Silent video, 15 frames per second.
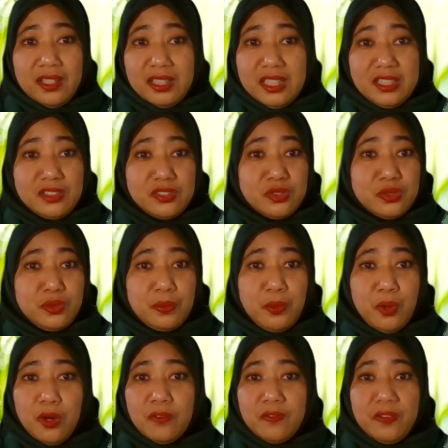leads to
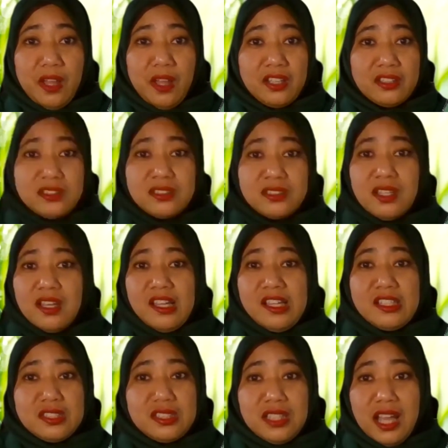more floods,
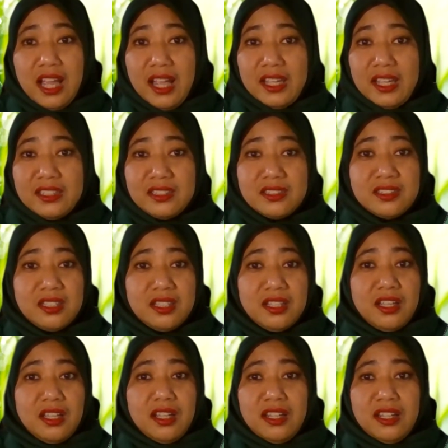slides,
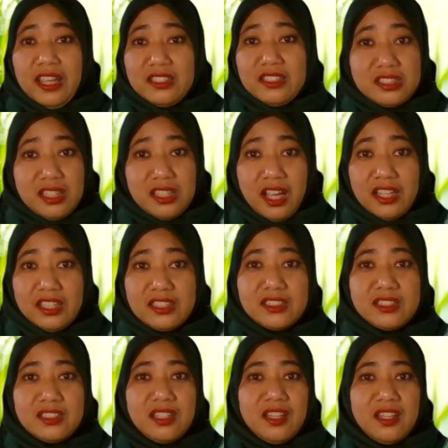
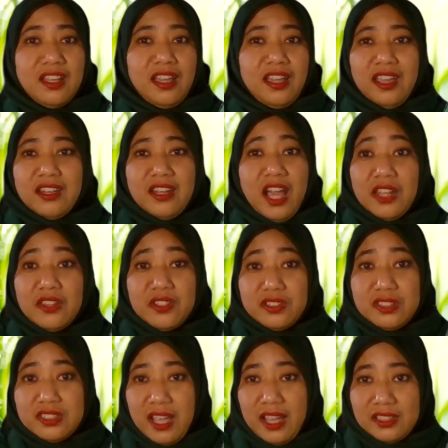landslides, and other
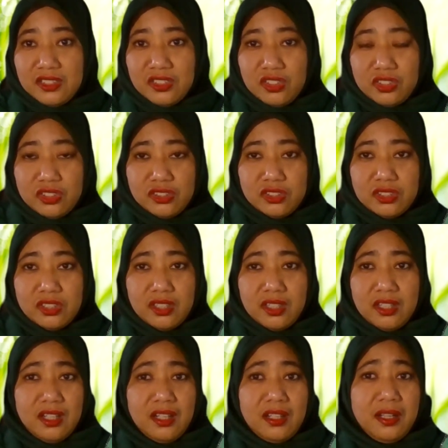disasters.
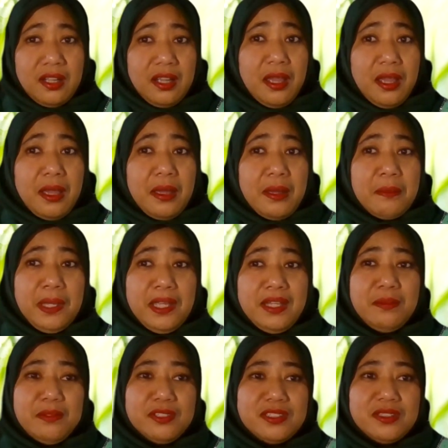
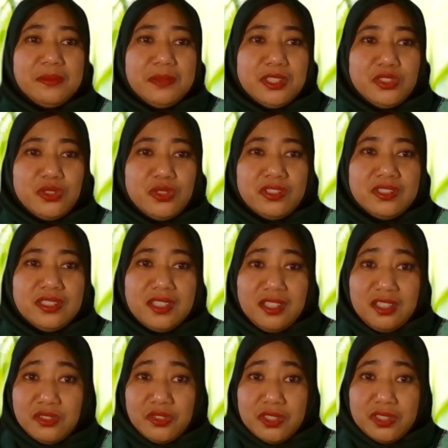Many Muslim majority
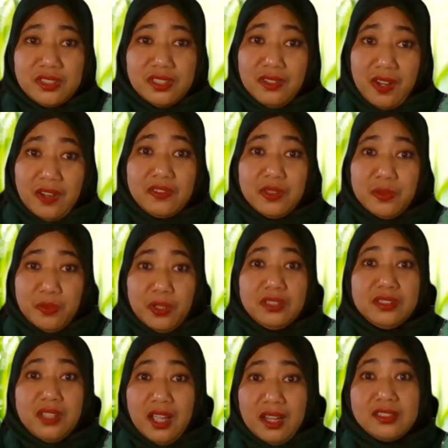countries around the
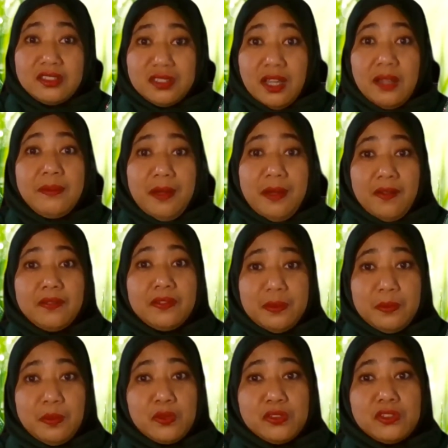world are some of the
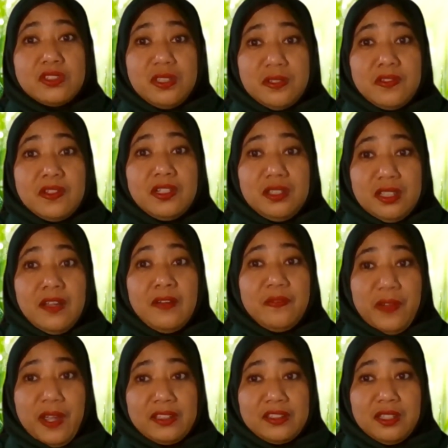most severely
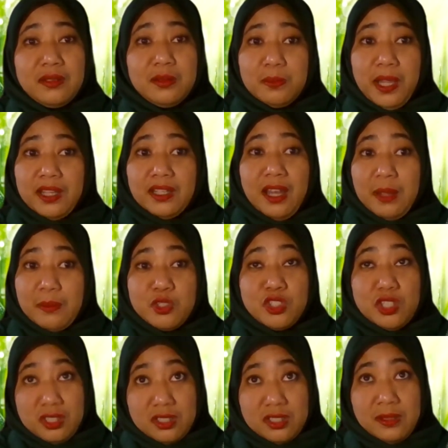affected by climate
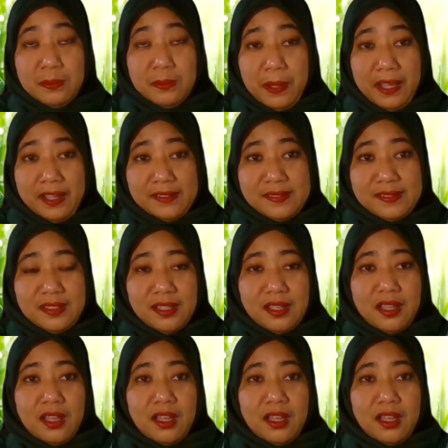change impacts,